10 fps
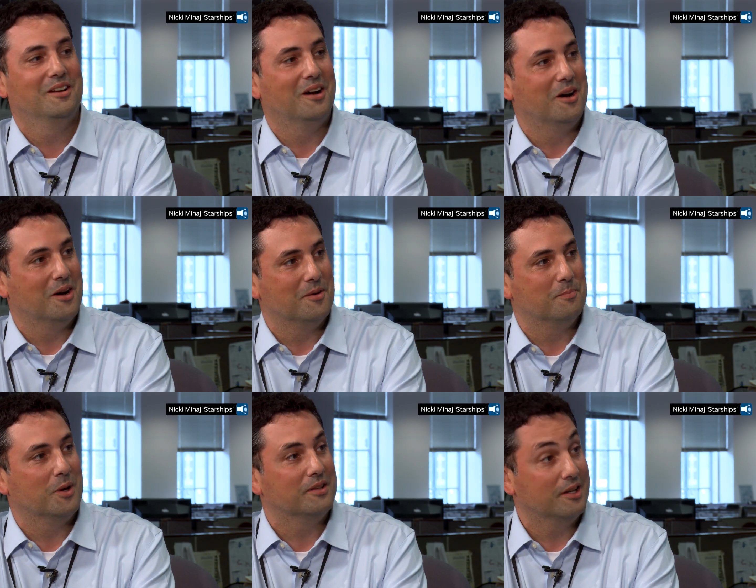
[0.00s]
Uh,
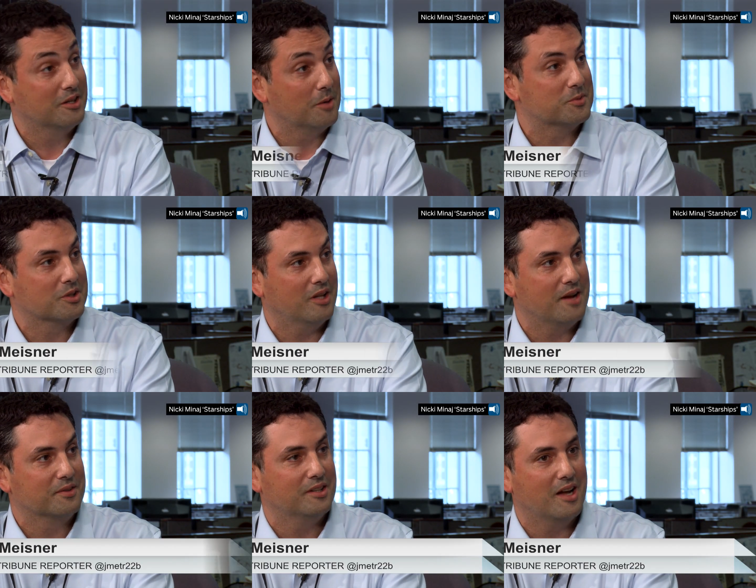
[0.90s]
but in comes
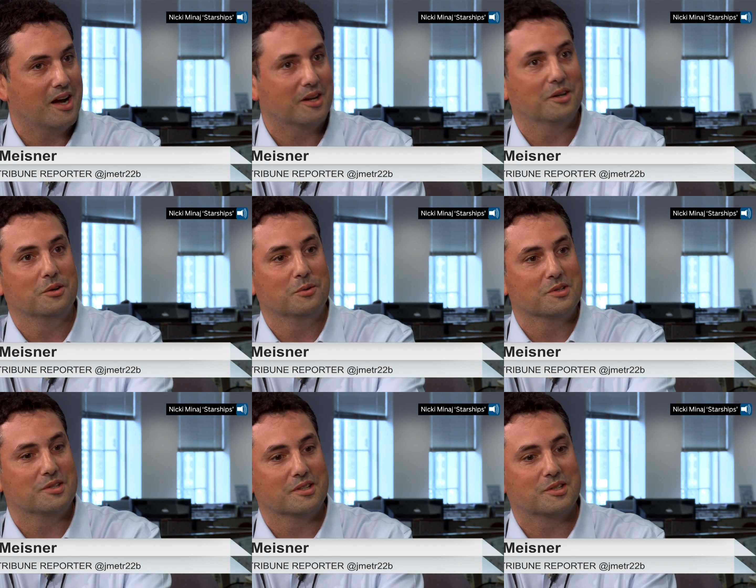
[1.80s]
Clive Tanaka, who
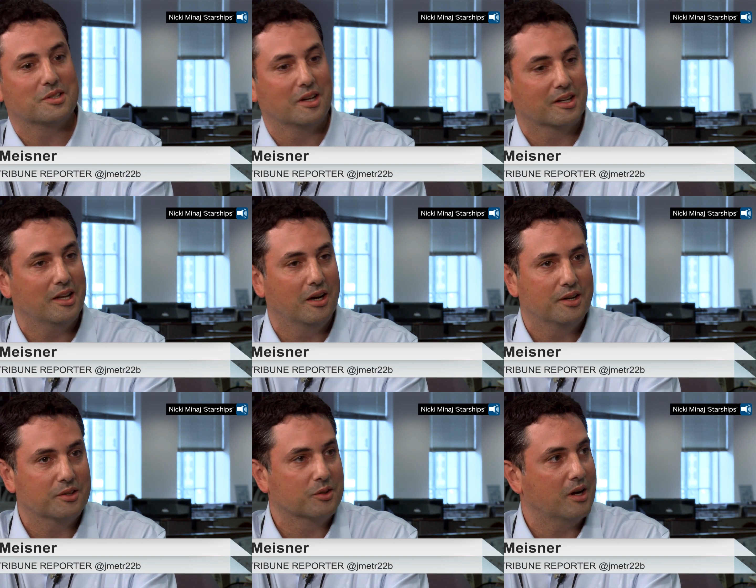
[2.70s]
is this uh, kind of
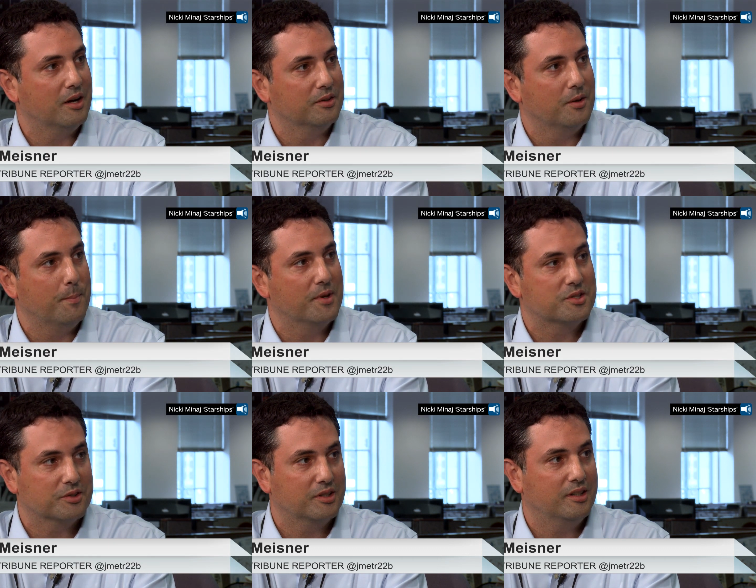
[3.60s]
underground
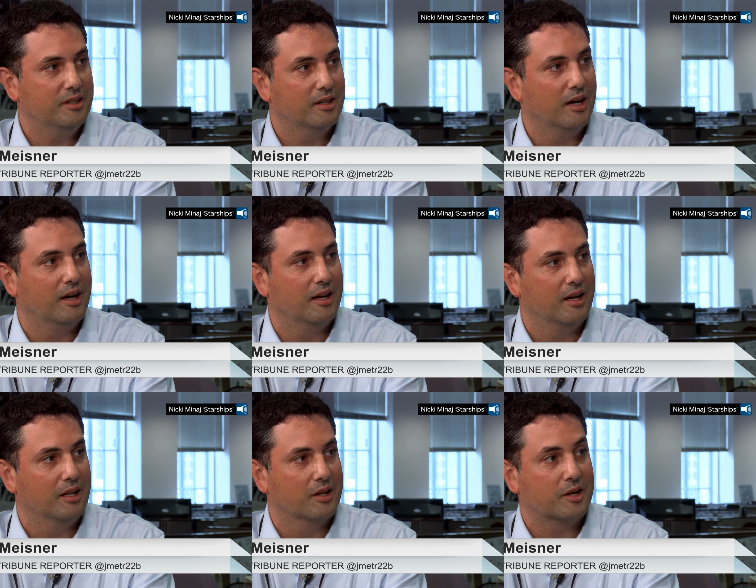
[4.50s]
mystery uh,
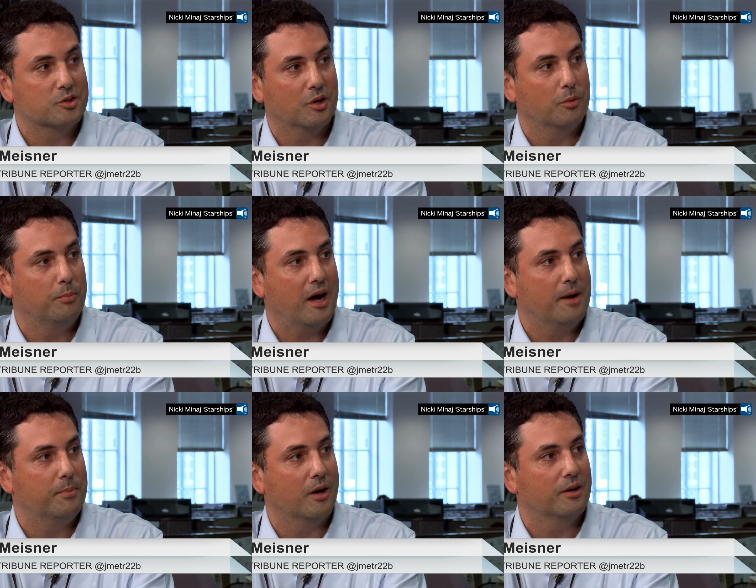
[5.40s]
electro
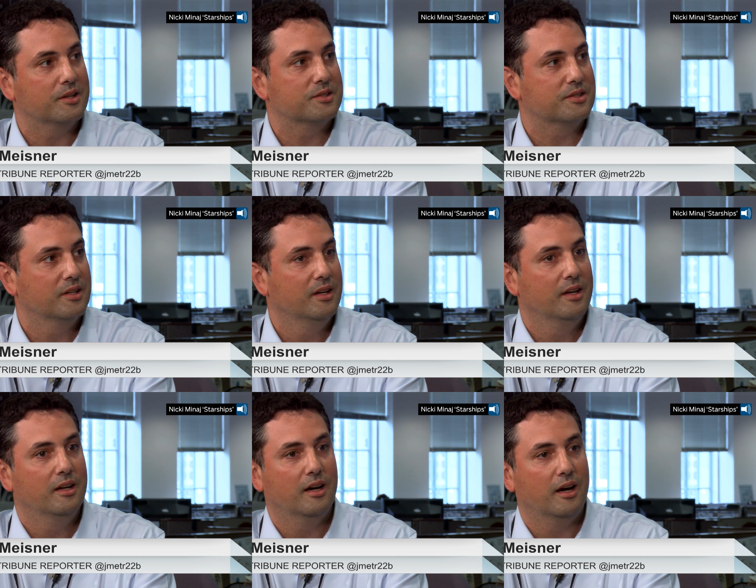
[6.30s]
pop artist.
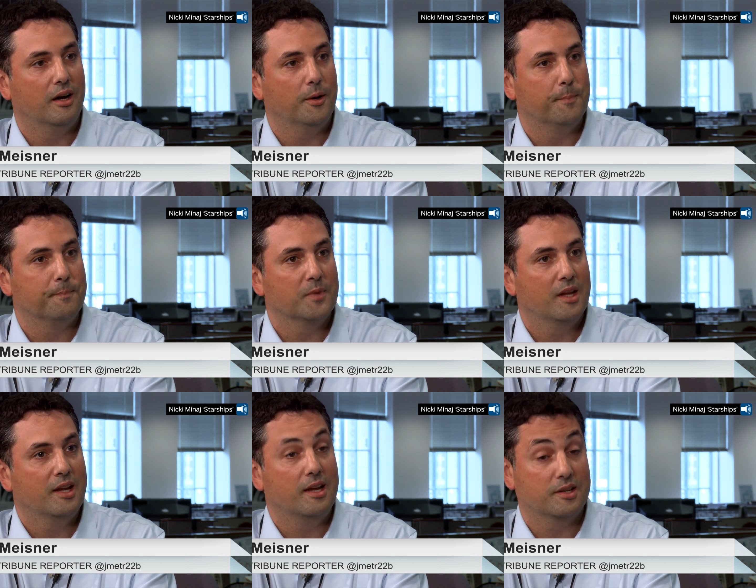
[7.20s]
Um,
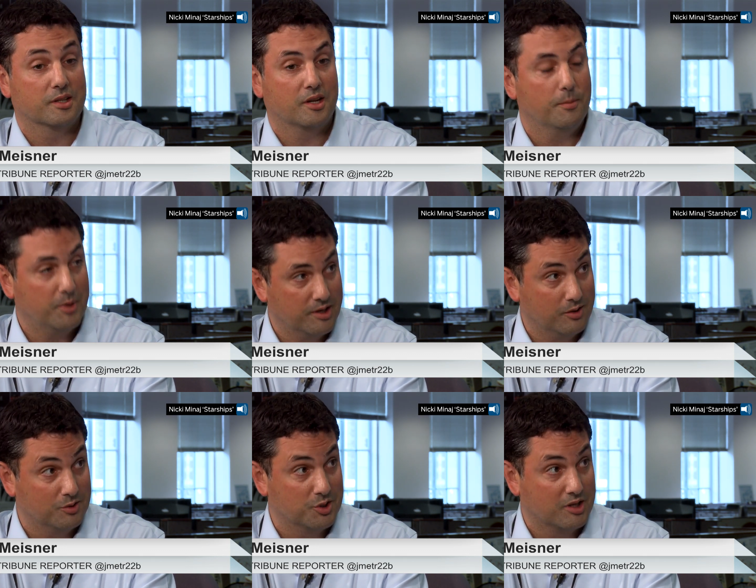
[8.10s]
he has a company
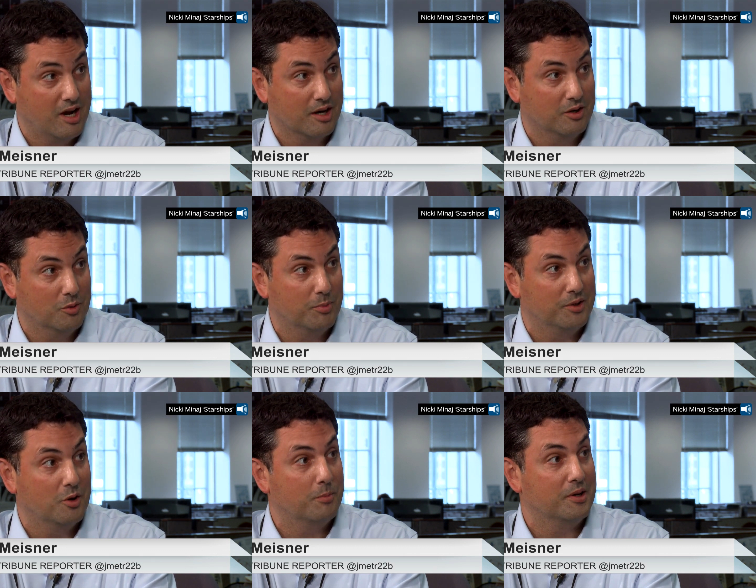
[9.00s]
here in Chicago,
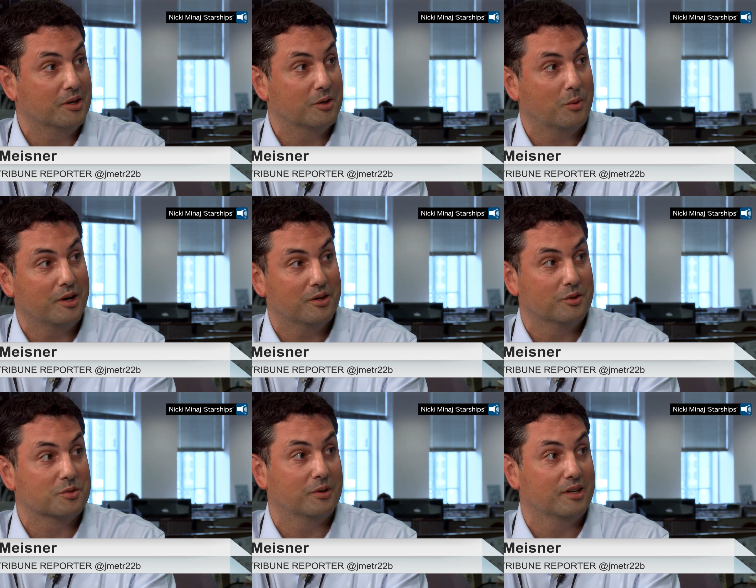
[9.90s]
but nobody quite
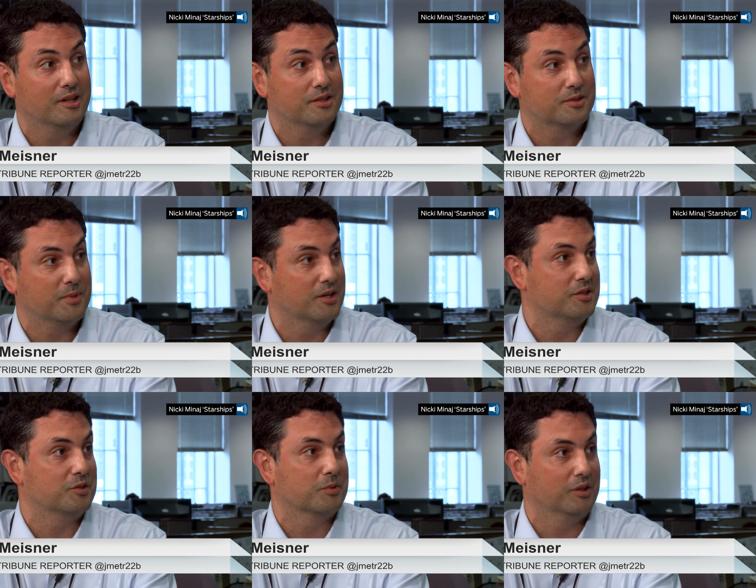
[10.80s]
knows where he is because
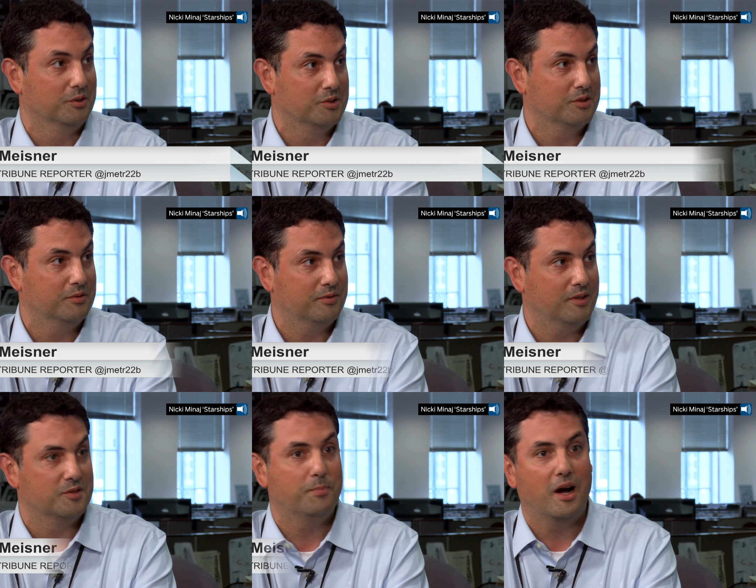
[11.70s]
he's reclusive.
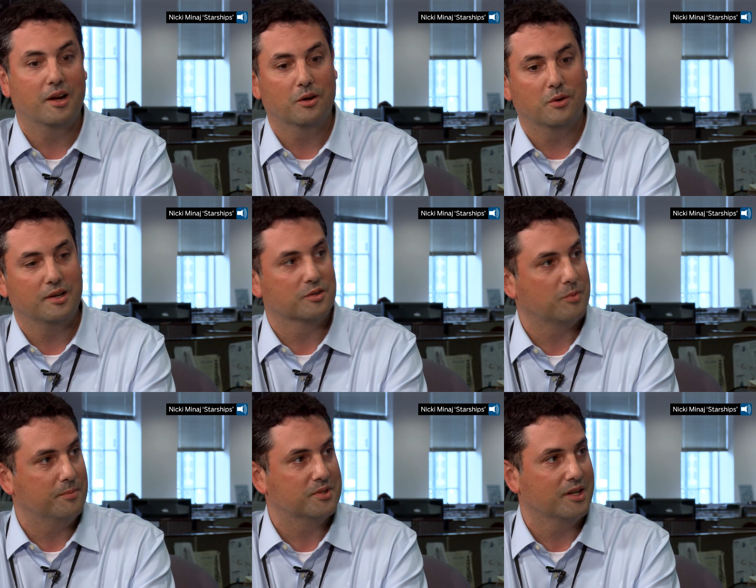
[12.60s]
His bio on his
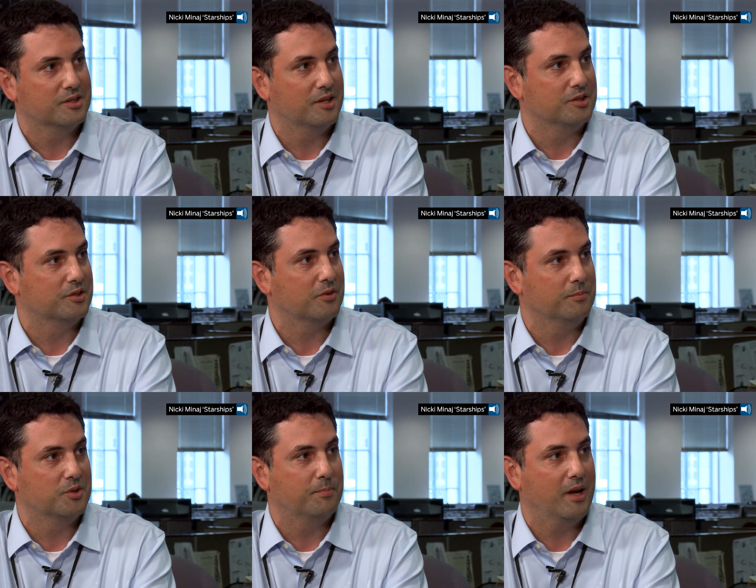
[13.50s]
website says he's
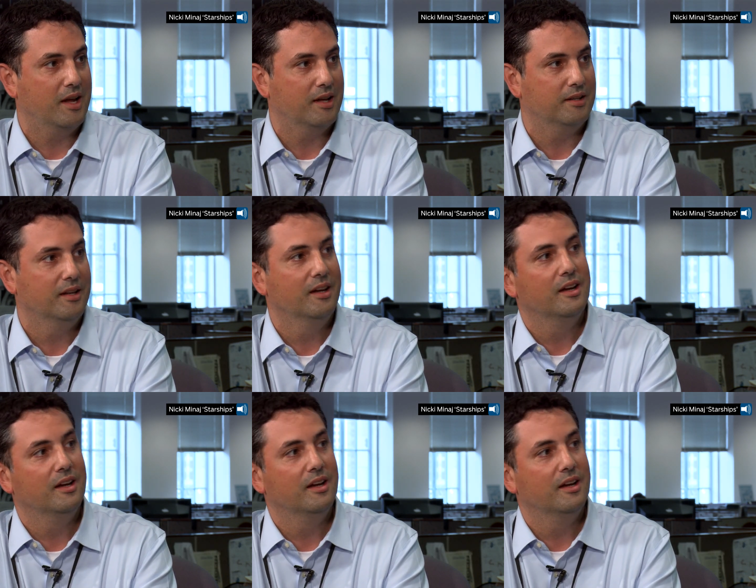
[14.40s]
from Japan.